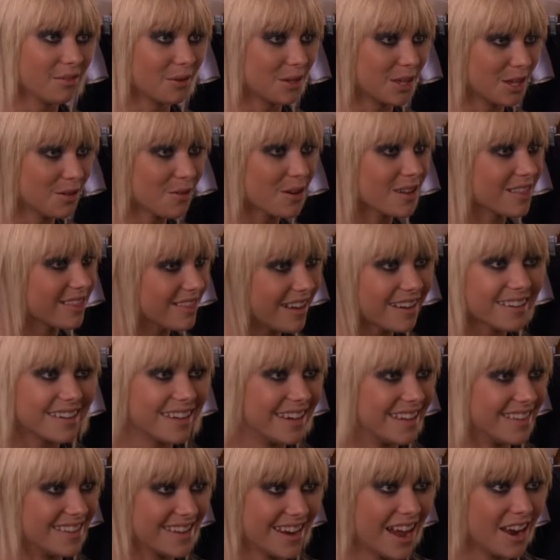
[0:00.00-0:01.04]
Oh, you are
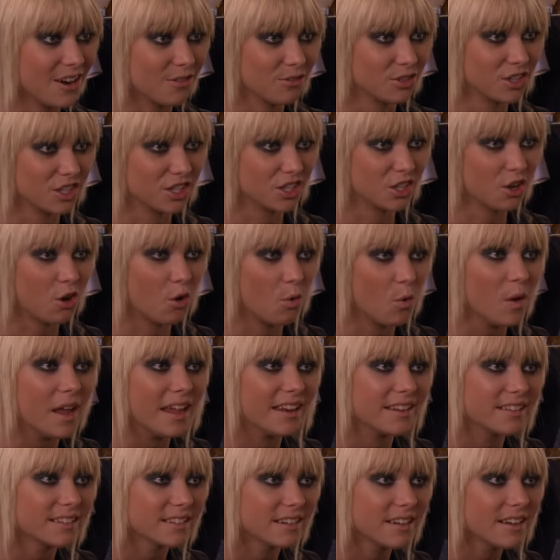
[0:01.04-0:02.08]
lucky that I don't just
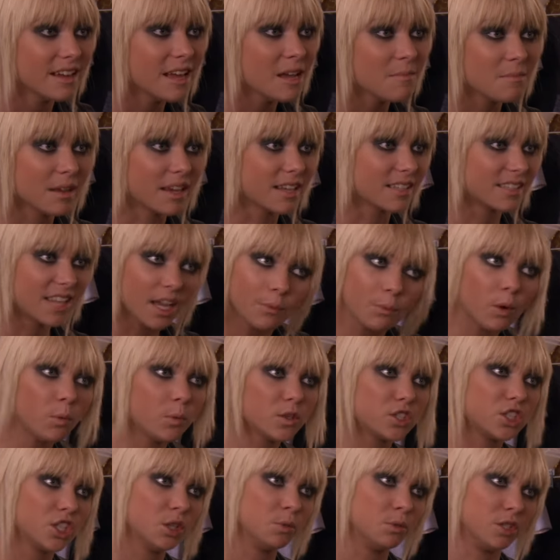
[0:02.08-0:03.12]
quit. Because then what
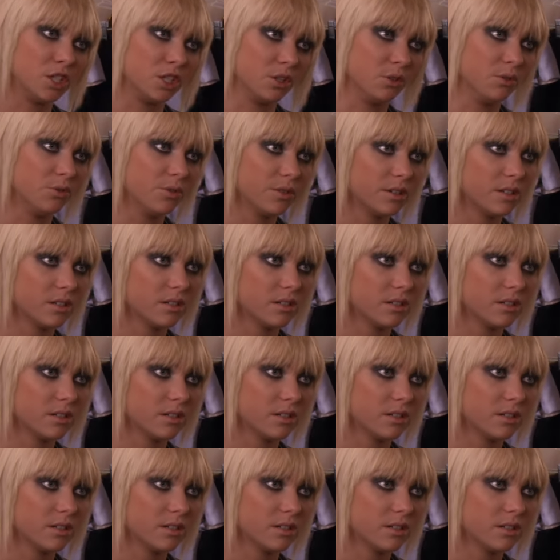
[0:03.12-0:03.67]
would you do?